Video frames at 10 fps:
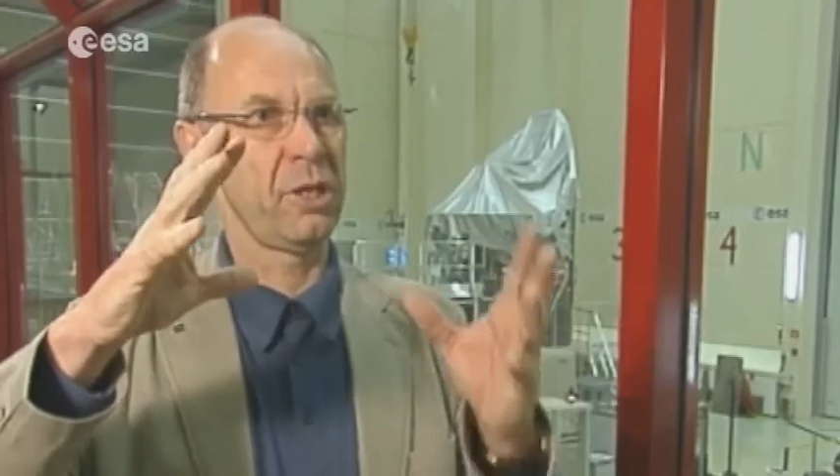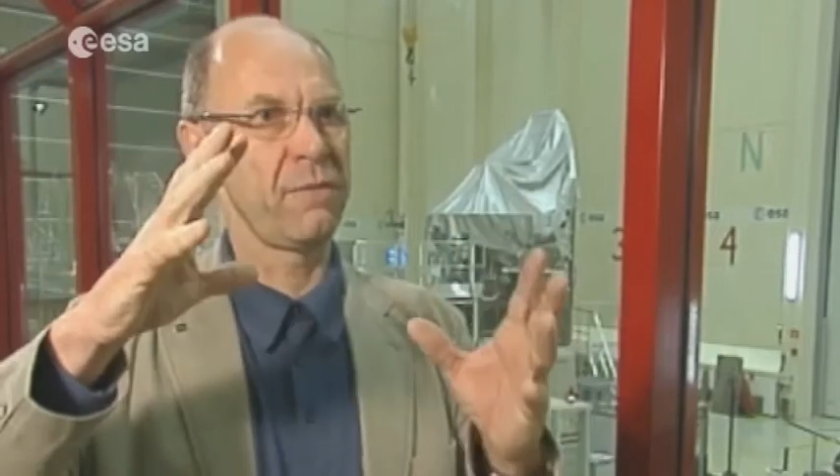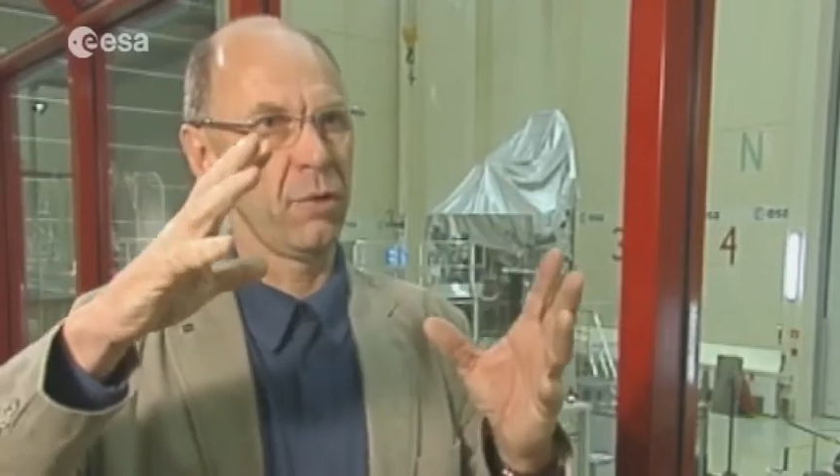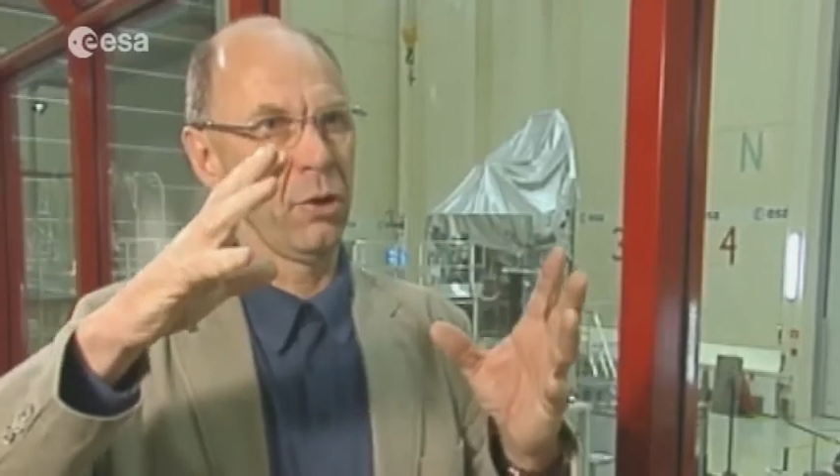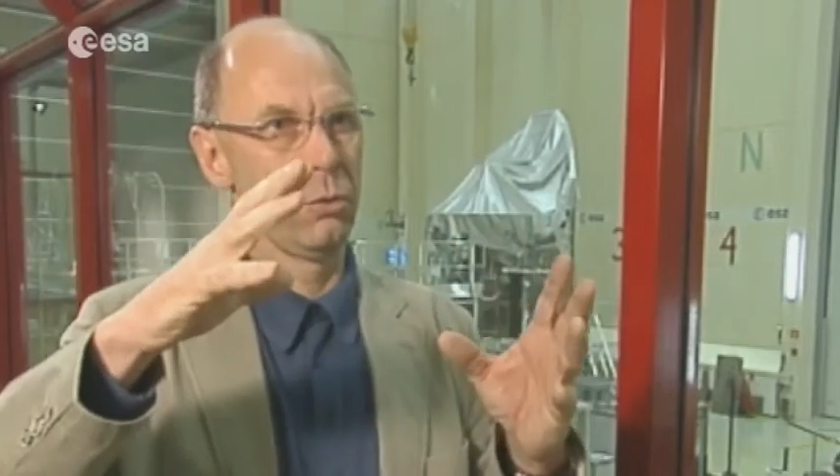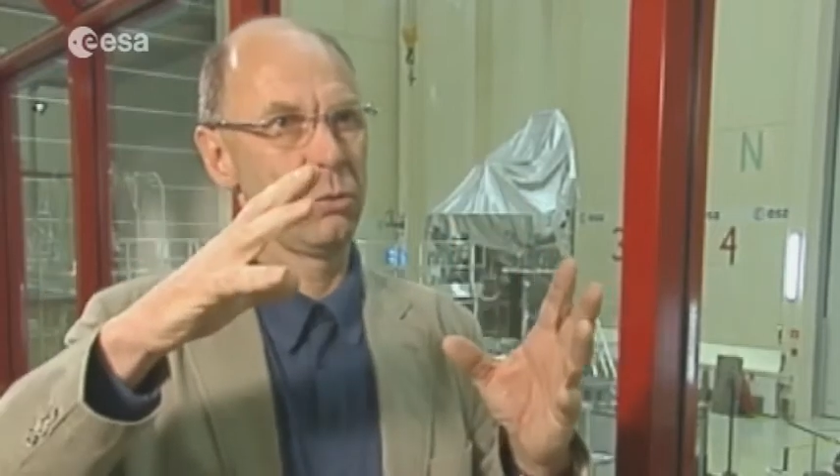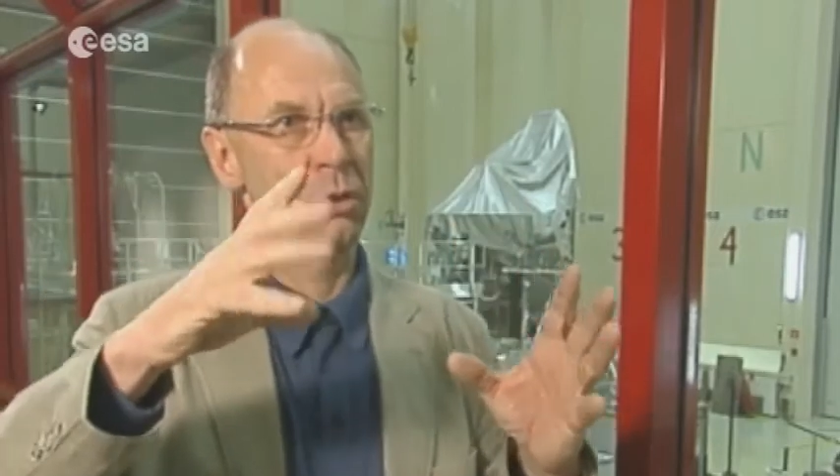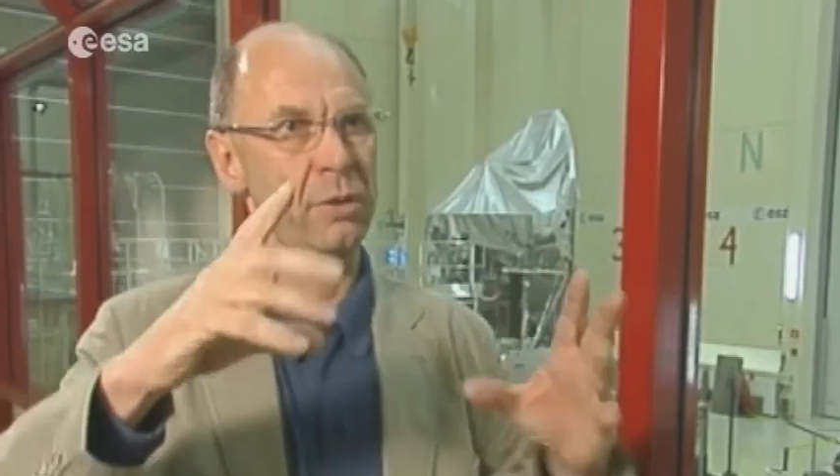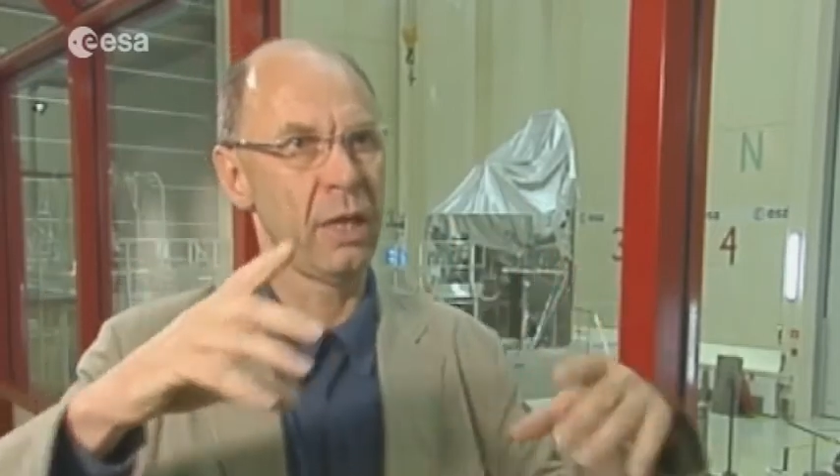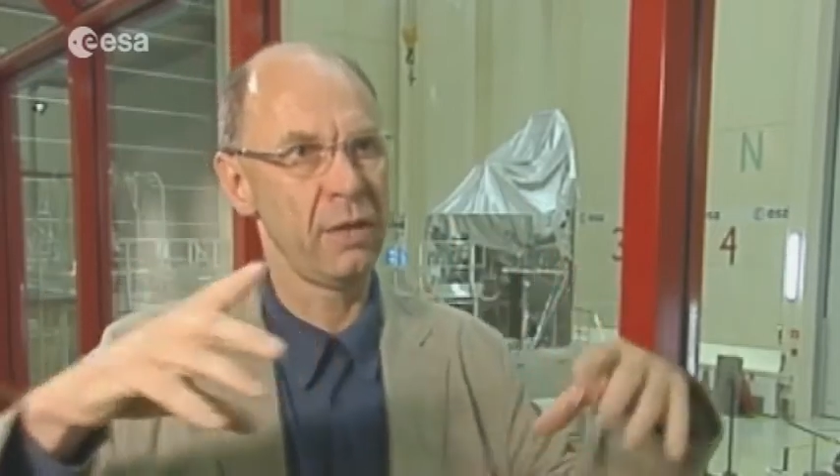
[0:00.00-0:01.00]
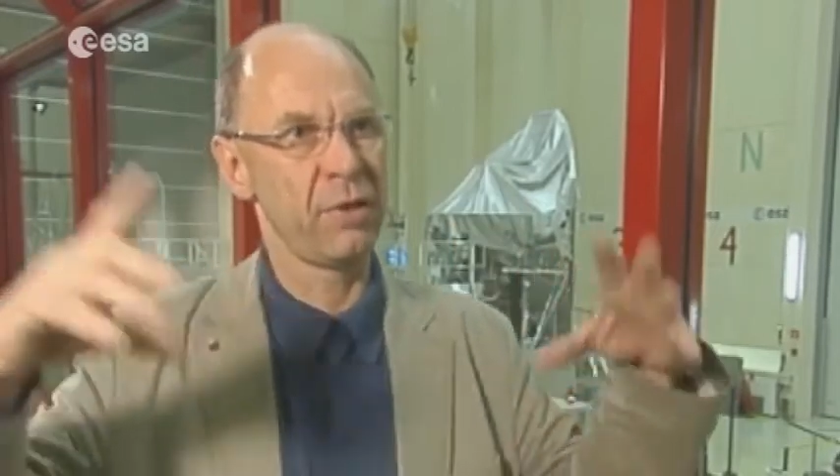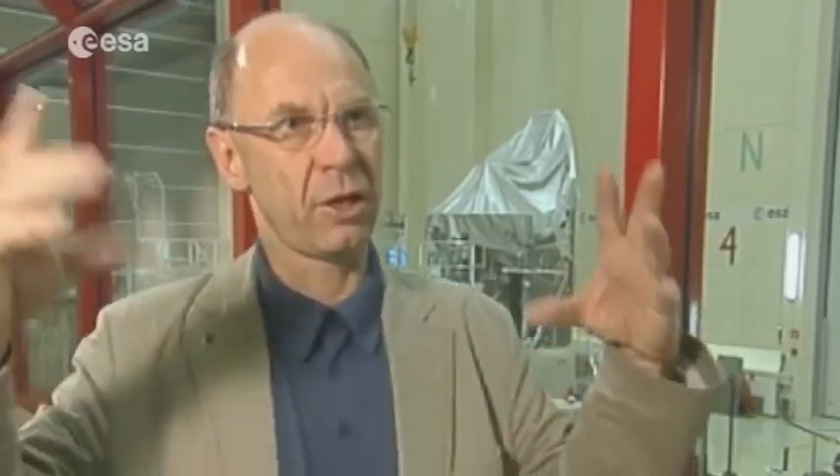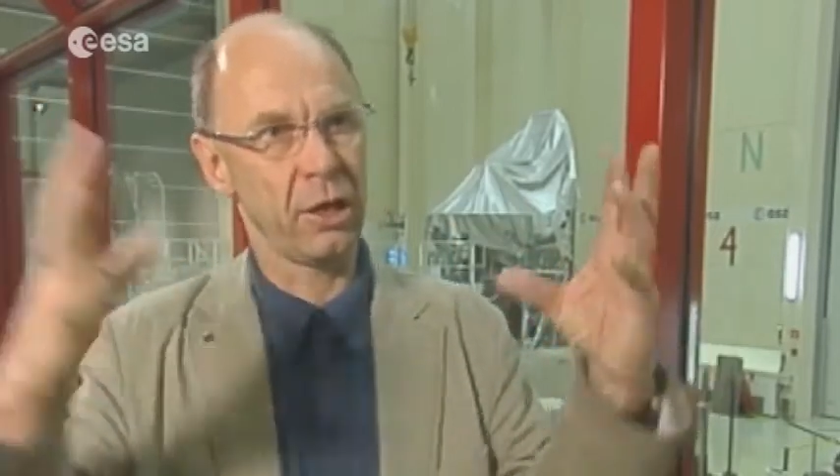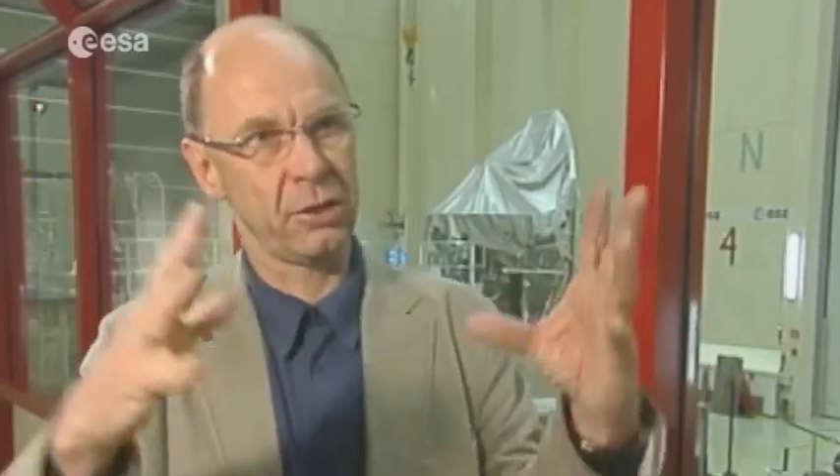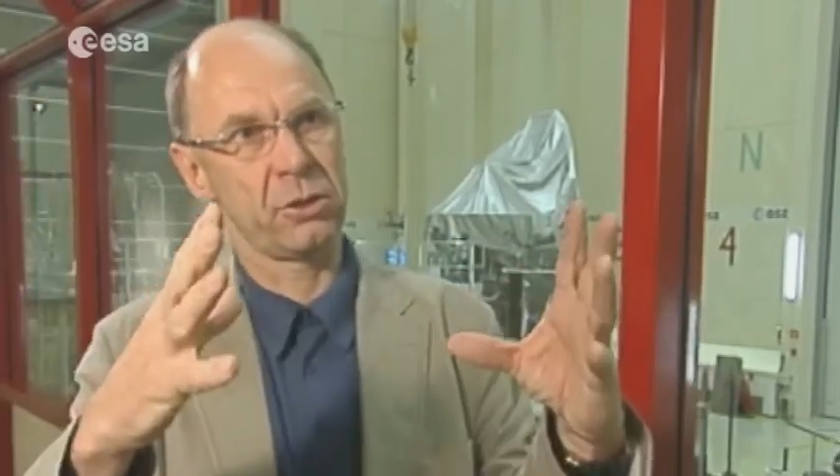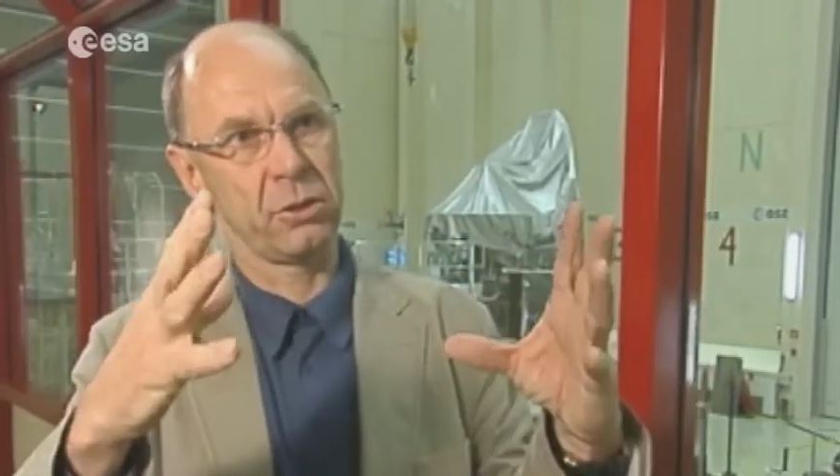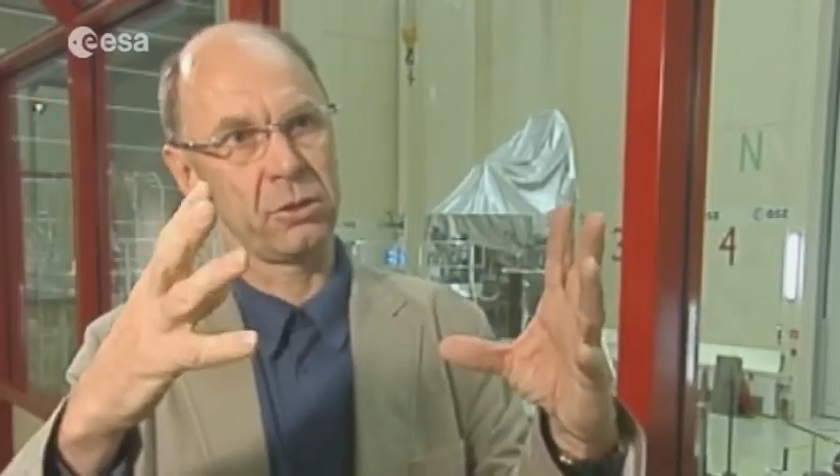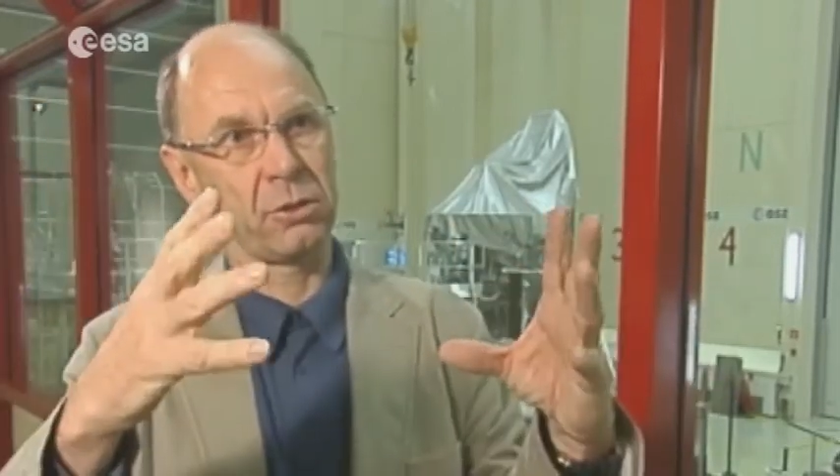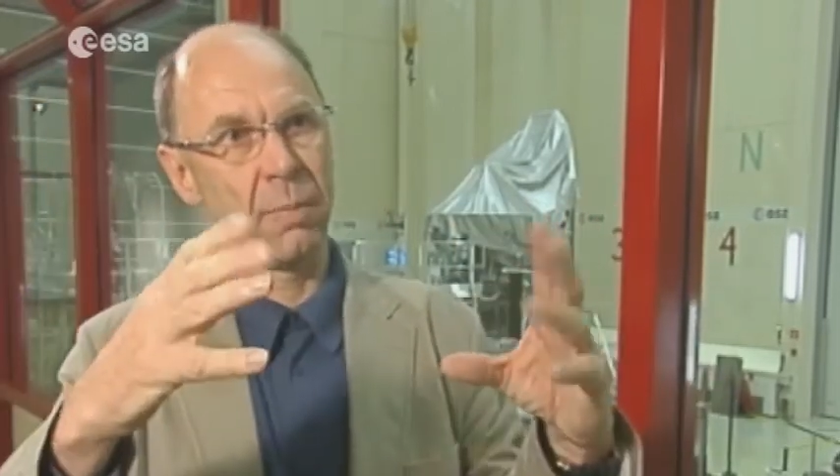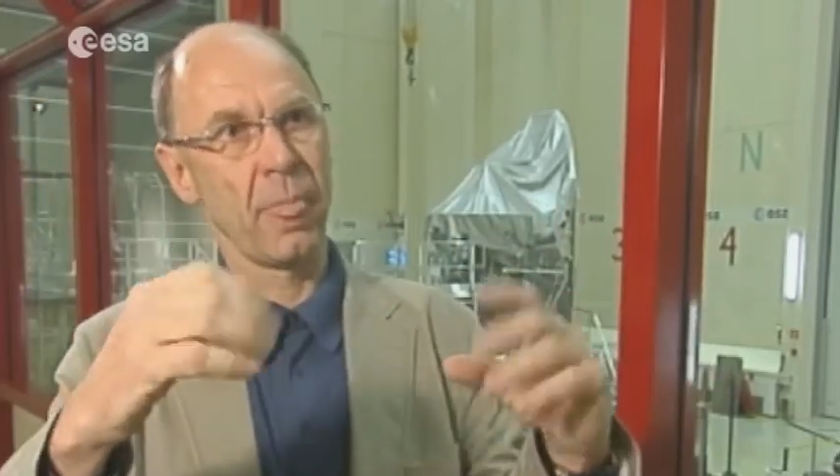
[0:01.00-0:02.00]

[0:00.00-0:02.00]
live alone, they live in clusters.